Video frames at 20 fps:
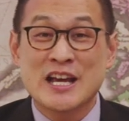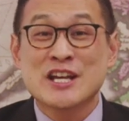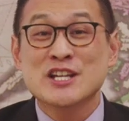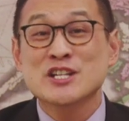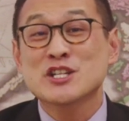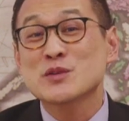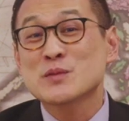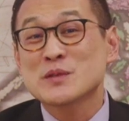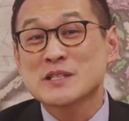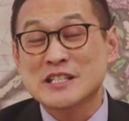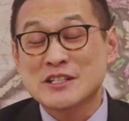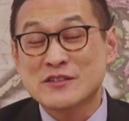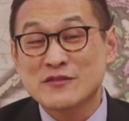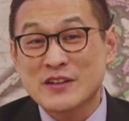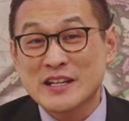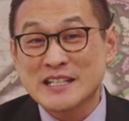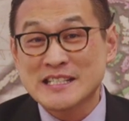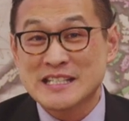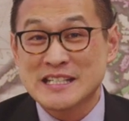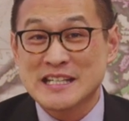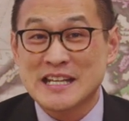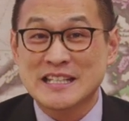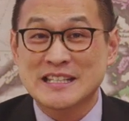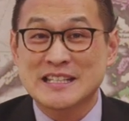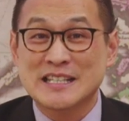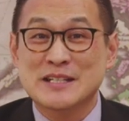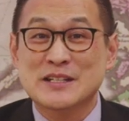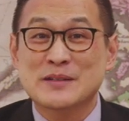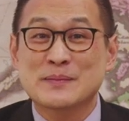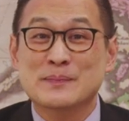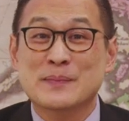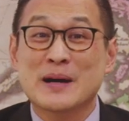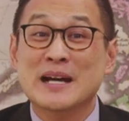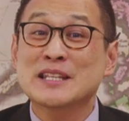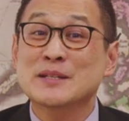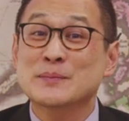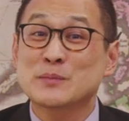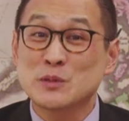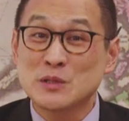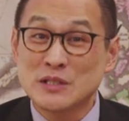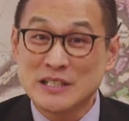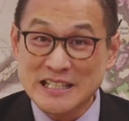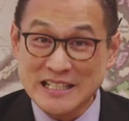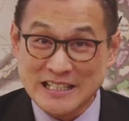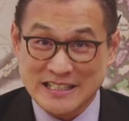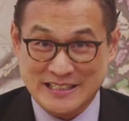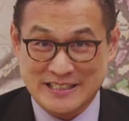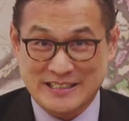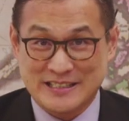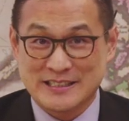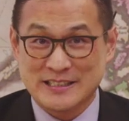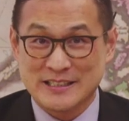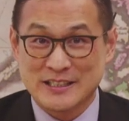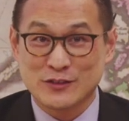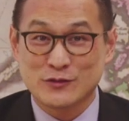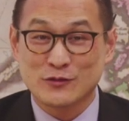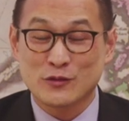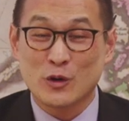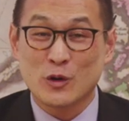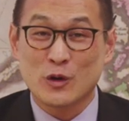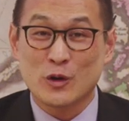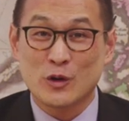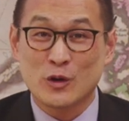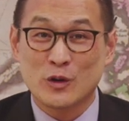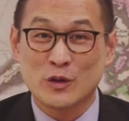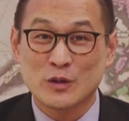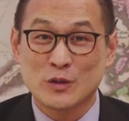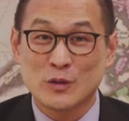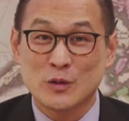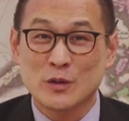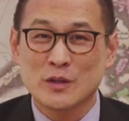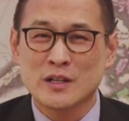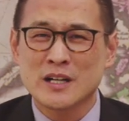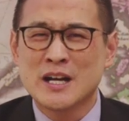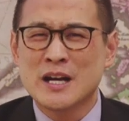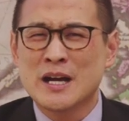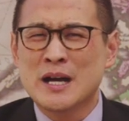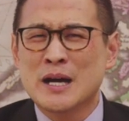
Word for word: She was investigated by the police for, quote,